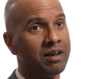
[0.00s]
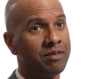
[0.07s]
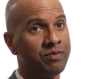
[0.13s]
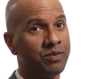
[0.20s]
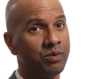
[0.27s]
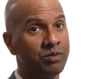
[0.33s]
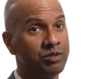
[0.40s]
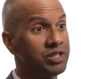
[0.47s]

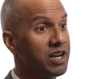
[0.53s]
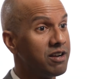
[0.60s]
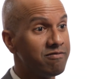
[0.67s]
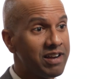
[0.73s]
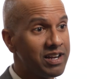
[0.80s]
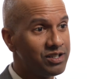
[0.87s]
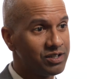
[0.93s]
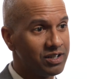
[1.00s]
for
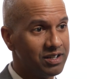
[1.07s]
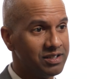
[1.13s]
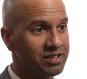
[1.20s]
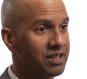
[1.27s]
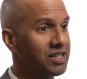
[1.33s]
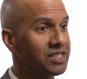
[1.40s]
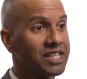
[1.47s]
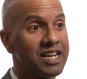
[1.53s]
generations
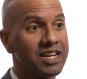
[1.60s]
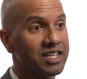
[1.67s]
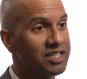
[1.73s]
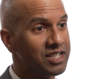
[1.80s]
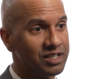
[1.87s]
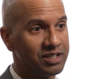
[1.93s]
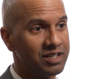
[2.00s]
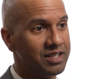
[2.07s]
a skin
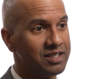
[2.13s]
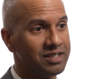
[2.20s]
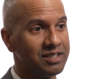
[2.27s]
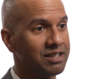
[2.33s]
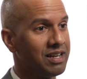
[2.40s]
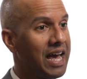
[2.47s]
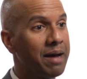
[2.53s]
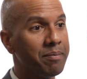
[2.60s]
condition
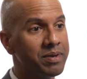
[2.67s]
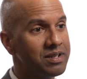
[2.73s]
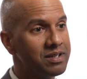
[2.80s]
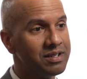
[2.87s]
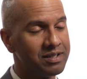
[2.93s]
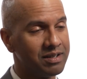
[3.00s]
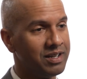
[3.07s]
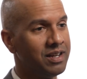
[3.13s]
has
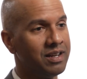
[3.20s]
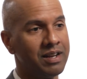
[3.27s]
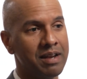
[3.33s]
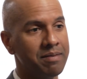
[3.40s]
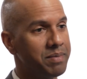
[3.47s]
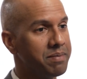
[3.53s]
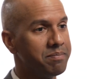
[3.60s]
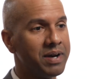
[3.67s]
happened
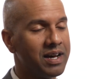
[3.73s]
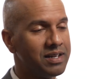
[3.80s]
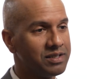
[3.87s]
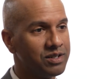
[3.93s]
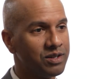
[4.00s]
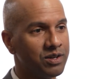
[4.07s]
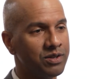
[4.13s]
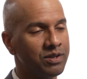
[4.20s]
and been
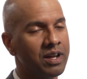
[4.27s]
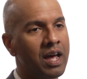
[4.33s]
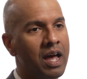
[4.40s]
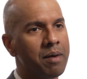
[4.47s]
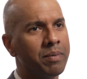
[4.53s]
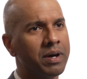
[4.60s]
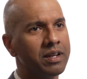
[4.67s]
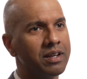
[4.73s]
passed on,
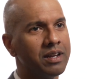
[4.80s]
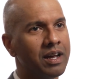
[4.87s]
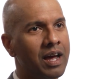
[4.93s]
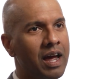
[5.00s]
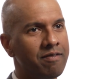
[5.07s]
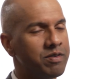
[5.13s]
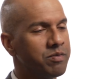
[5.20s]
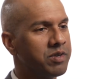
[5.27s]
but
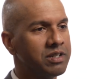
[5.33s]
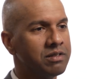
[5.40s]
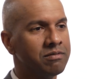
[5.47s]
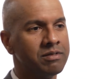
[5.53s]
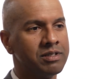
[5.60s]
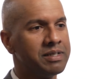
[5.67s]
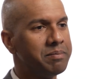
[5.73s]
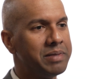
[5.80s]

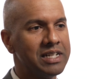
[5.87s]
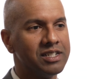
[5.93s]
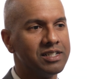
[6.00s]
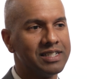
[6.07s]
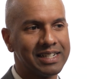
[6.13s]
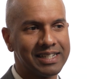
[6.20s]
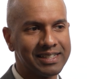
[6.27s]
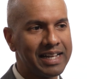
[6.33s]
everyone simply
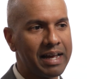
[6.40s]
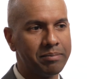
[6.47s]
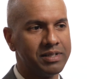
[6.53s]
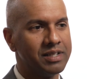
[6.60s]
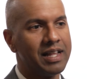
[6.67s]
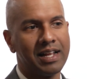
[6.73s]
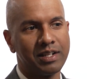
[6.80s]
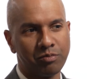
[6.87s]
just accepts
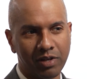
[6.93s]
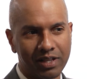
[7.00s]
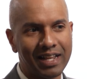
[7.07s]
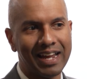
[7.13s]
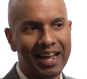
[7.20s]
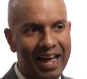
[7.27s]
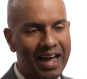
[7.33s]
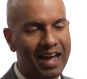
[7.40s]
that that's what
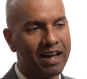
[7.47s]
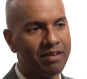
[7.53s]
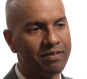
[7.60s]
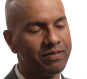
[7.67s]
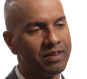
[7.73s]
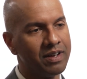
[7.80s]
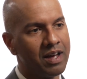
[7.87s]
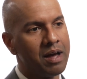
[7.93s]
they have.
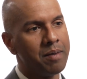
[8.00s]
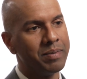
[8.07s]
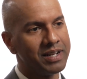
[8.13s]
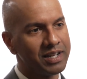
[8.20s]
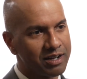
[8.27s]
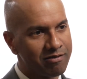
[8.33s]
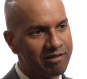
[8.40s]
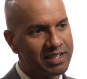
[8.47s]
But
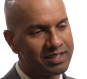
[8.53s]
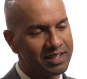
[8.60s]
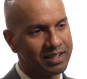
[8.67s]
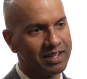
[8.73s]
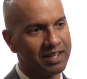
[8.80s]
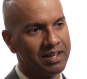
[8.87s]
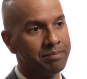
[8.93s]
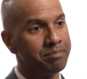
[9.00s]

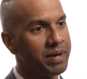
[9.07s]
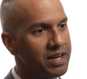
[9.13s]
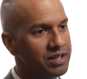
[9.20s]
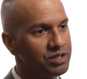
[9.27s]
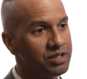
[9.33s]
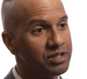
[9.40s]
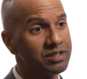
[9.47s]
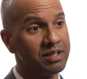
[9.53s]
increasingly,
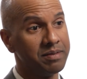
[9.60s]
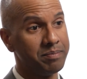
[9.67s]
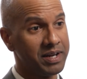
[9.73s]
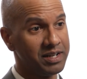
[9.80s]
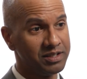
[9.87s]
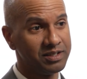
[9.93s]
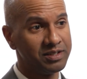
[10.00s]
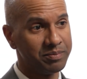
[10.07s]
patients and
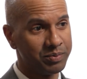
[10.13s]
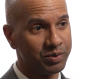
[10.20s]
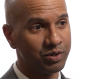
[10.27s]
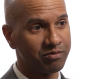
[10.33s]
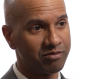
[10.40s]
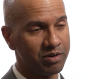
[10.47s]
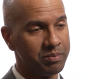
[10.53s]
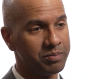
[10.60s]
patient
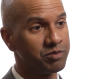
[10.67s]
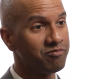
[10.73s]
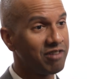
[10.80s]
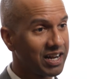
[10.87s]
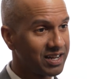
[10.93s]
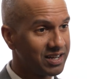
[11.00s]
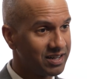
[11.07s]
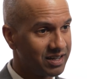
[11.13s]
support groups
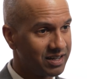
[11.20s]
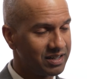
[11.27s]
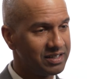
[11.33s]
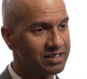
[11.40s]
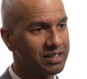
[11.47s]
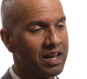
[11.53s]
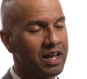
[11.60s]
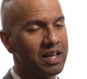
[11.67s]
recognise